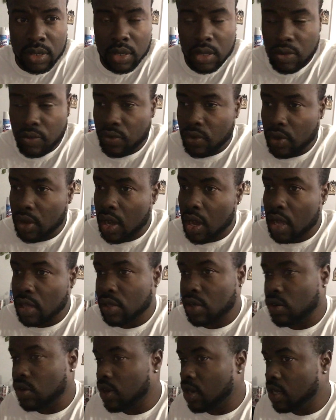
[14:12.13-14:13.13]
If you got
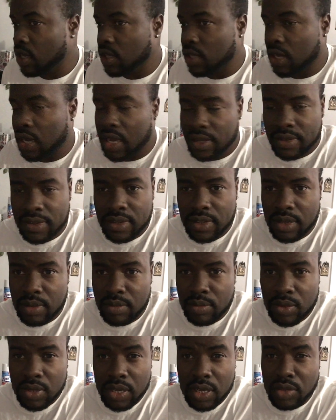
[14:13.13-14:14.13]
Toronto, I see
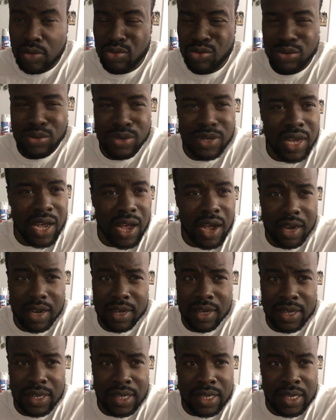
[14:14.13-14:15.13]
them thing. New
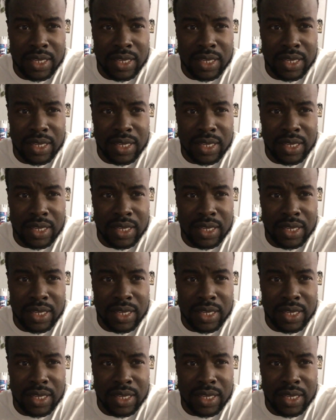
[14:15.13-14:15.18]
York.